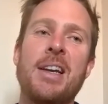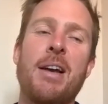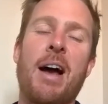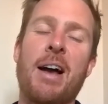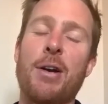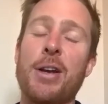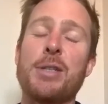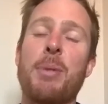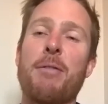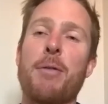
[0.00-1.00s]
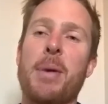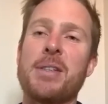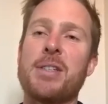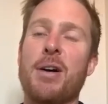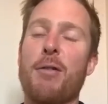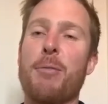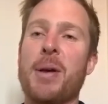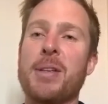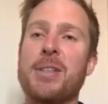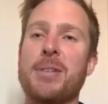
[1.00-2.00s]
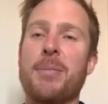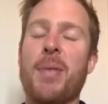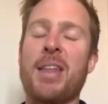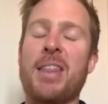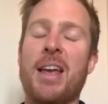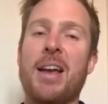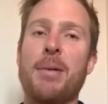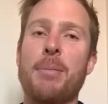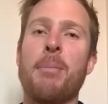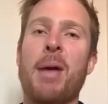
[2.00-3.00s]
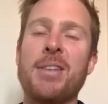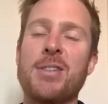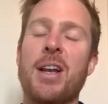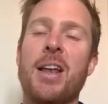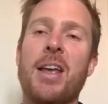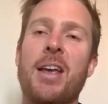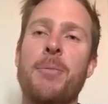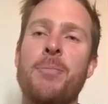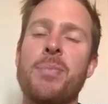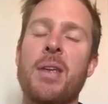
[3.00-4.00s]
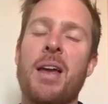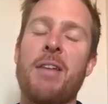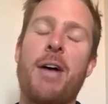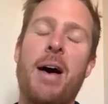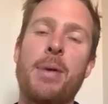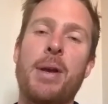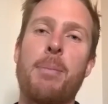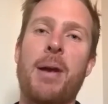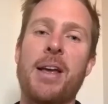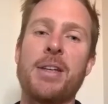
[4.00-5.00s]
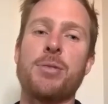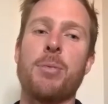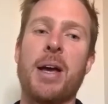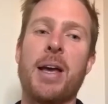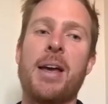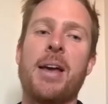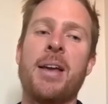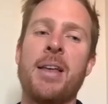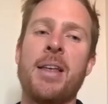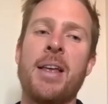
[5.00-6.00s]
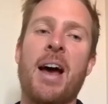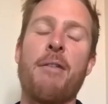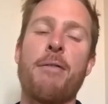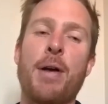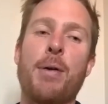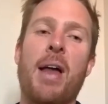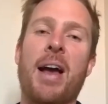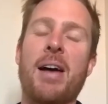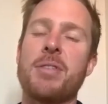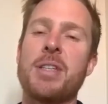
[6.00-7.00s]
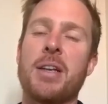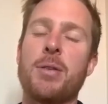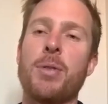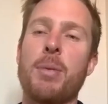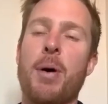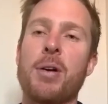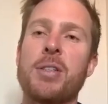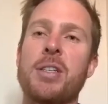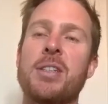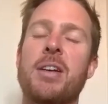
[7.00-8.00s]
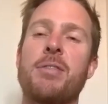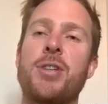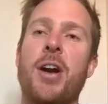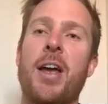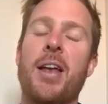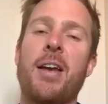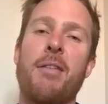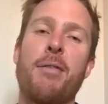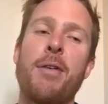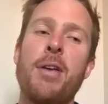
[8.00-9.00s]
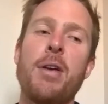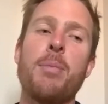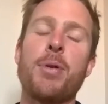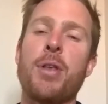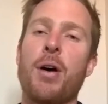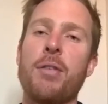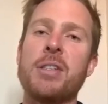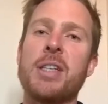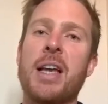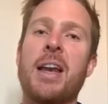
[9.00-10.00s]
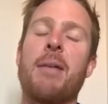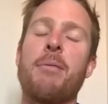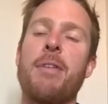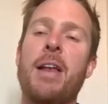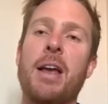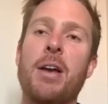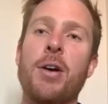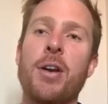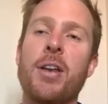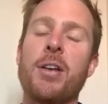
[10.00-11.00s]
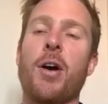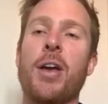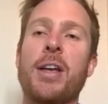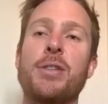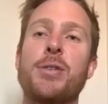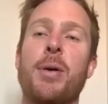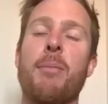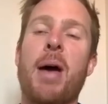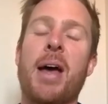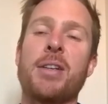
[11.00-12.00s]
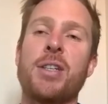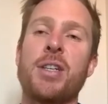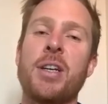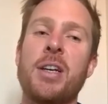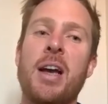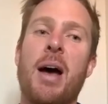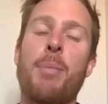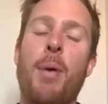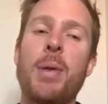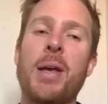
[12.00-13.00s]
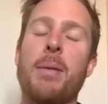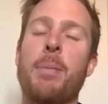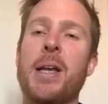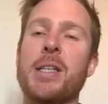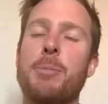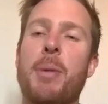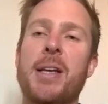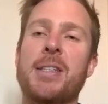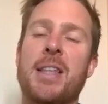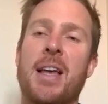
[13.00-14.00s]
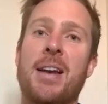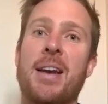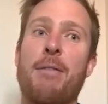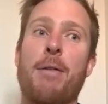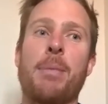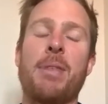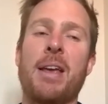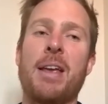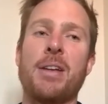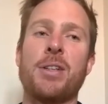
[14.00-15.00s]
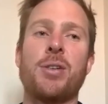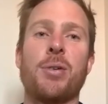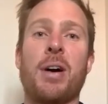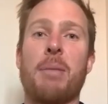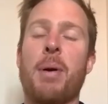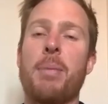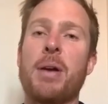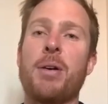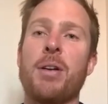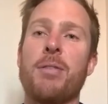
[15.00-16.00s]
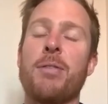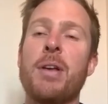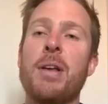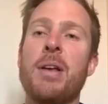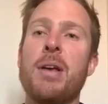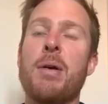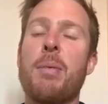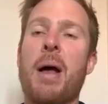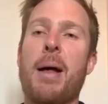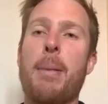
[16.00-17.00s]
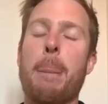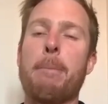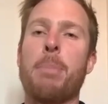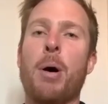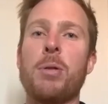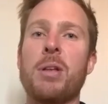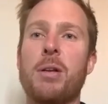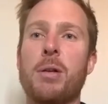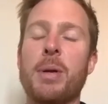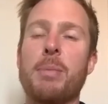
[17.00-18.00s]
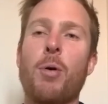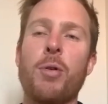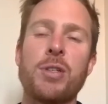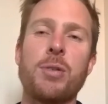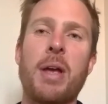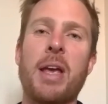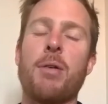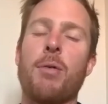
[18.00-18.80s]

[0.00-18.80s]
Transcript: I can only speak for myself, but I think mentally, if I'm in a place where I feel like I've ticked all the boxes, I've trained, I've put the overs in and I'm feeling good going into a match, I'm probably in a better space than if I'm thinking, sure, I probably could have bowled a little bit more this week.